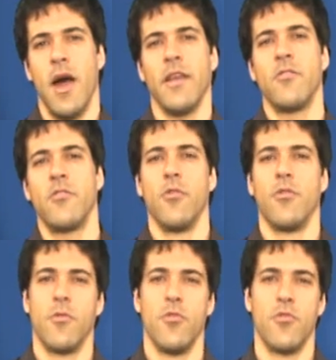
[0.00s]

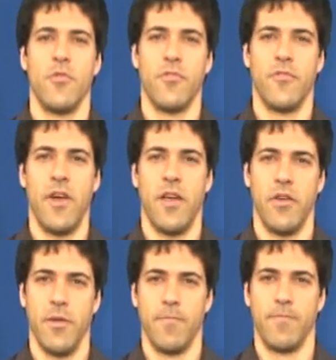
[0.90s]
Attitudes to insurance
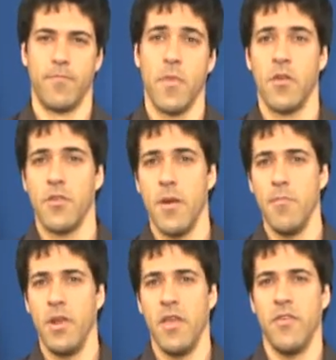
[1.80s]
vary.
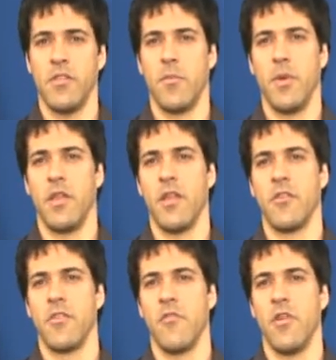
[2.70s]
Some believe it to be a
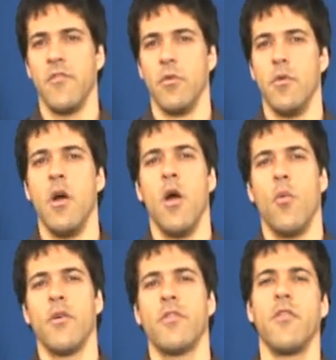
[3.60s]
necessary evil,
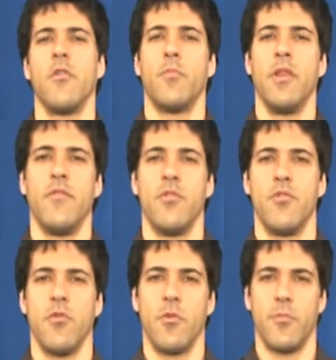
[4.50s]
whilst others believe
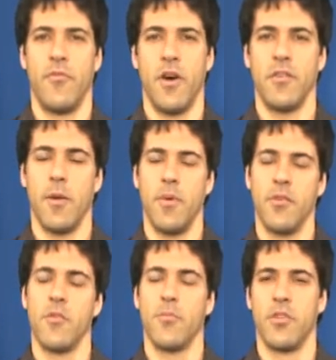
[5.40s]
insurance provides their
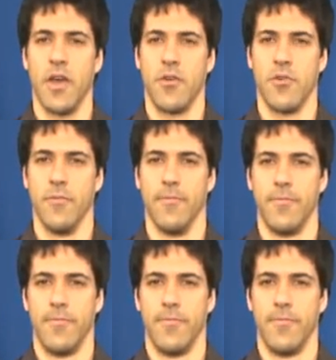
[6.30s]
business protection.